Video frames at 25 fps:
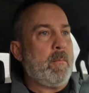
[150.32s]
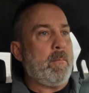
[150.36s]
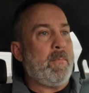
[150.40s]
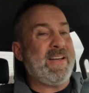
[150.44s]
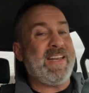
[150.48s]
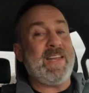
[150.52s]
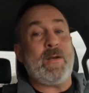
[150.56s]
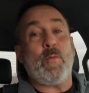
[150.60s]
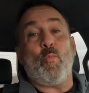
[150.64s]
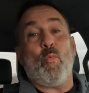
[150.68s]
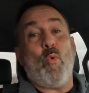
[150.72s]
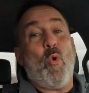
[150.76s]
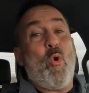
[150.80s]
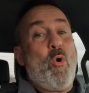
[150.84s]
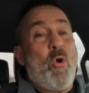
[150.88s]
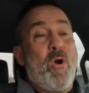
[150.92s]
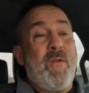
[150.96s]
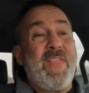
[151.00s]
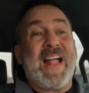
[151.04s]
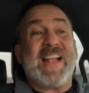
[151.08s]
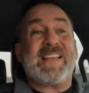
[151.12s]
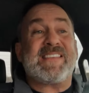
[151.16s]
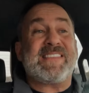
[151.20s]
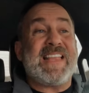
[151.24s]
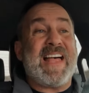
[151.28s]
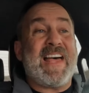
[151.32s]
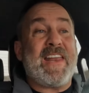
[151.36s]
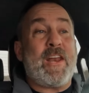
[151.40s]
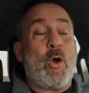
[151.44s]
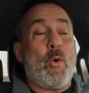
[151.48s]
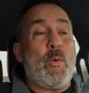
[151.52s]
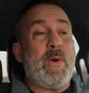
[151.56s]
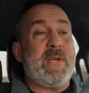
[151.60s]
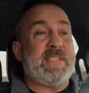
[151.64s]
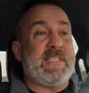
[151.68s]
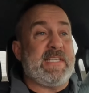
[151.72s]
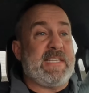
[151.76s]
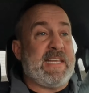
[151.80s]
But in war, that's not
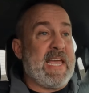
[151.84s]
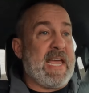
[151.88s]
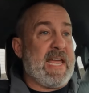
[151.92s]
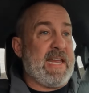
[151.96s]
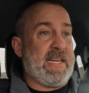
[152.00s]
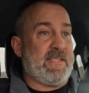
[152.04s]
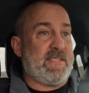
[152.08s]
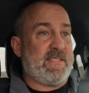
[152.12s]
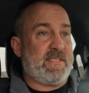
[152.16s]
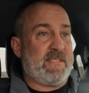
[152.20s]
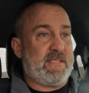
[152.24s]
always the case.